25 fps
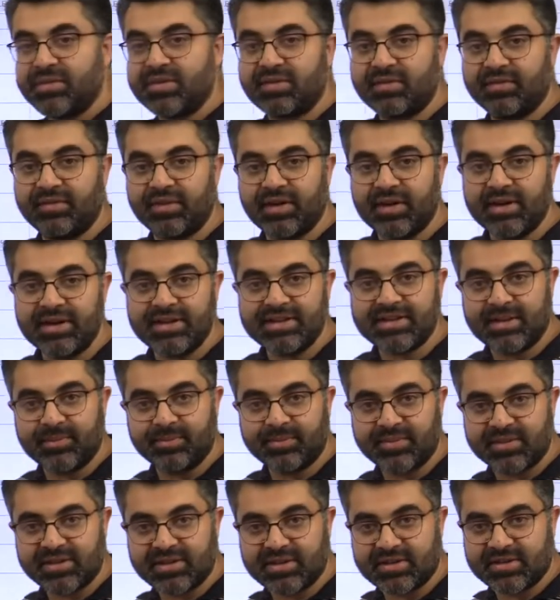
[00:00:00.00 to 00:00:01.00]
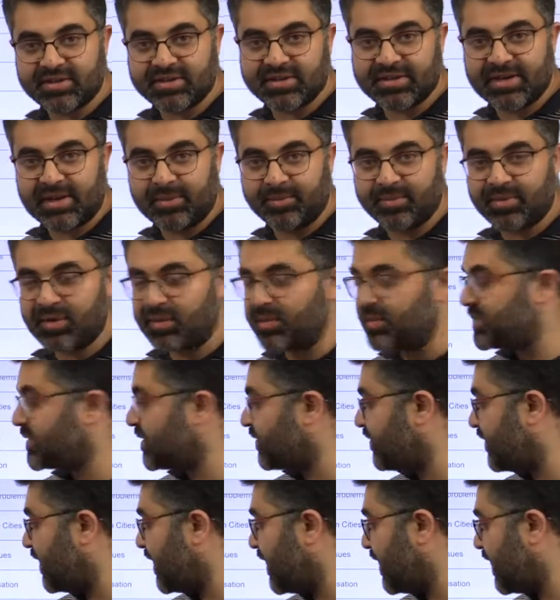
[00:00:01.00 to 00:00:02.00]
of the world, some slum problems
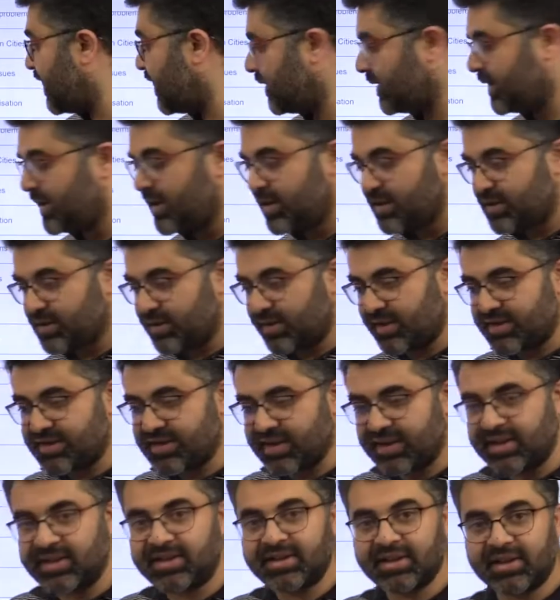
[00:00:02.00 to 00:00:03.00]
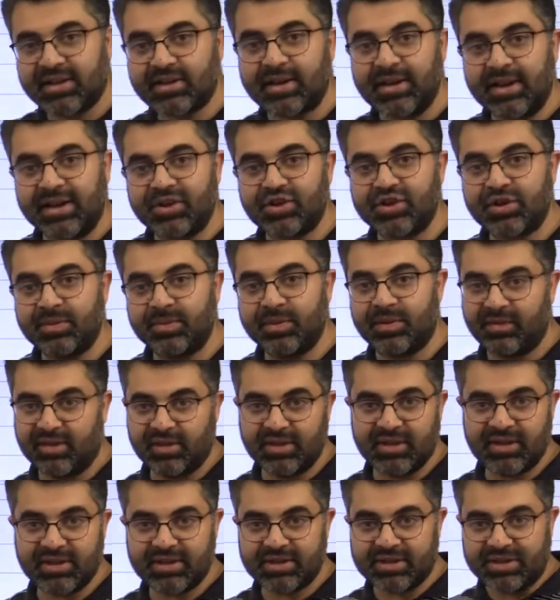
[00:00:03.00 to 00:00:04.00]
of India. So there's an interconnection between
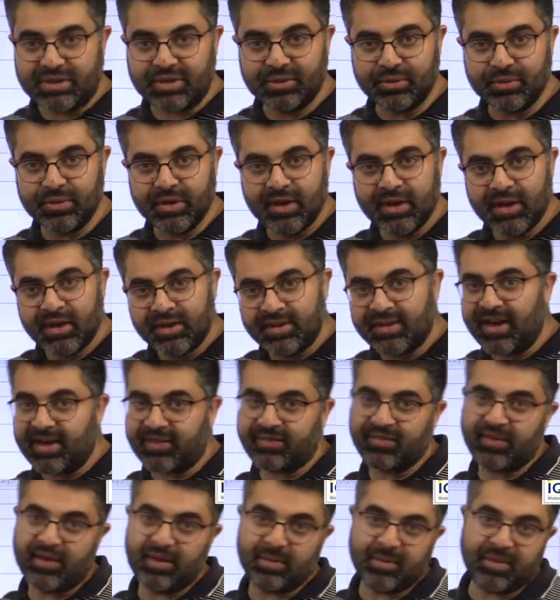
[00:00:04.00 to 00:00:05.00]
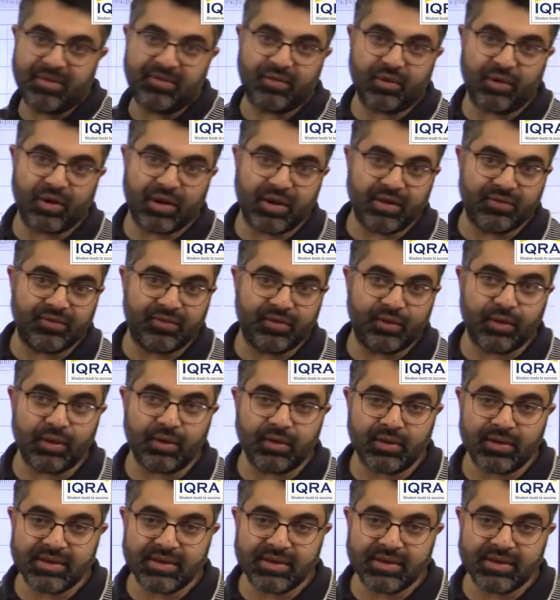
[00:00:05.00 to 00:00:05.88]
these two that will be following for